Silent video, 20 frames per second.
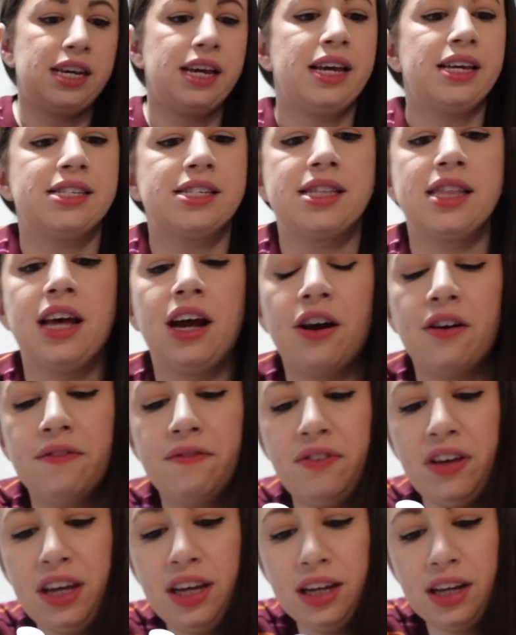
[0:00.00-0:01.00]
is their
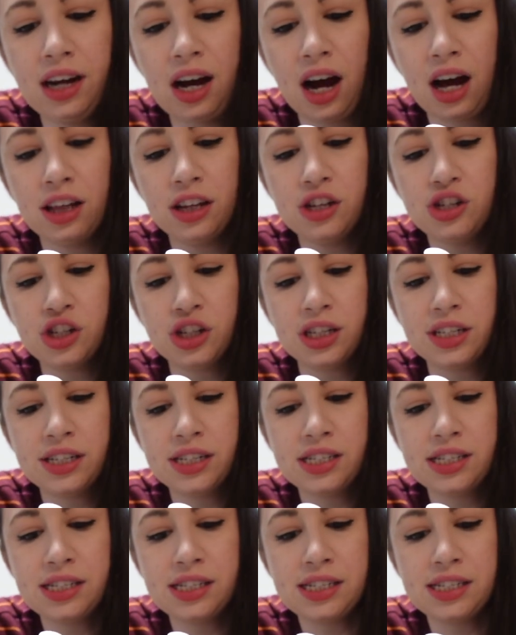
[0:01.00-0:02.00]
Vegan Collagen
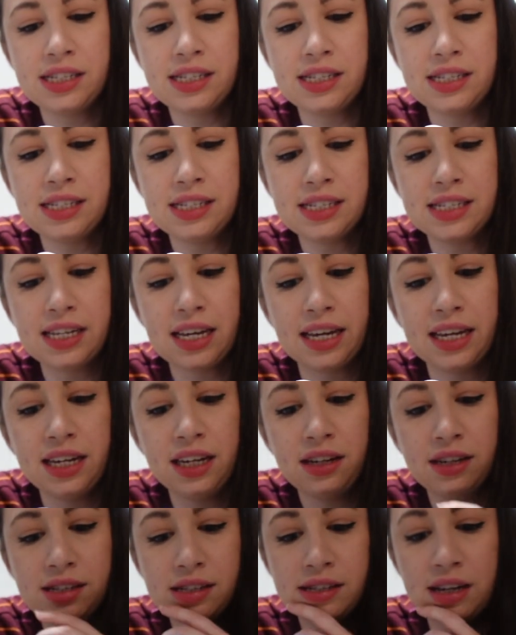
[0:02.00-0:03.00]

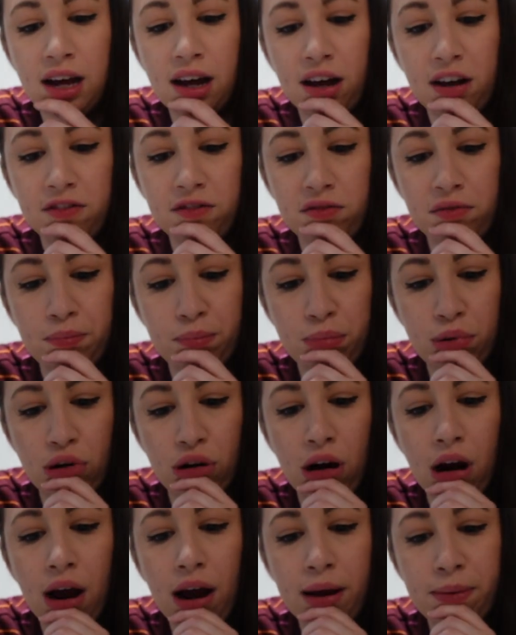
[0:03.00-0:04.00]
Skin Solve
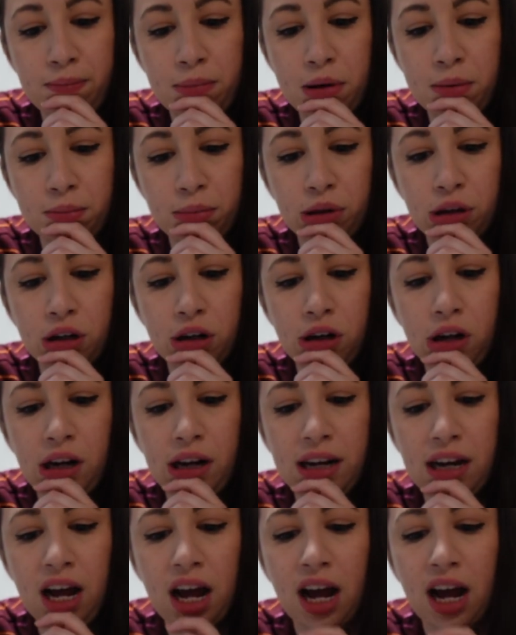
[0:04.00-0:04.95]
Prime, Blur, and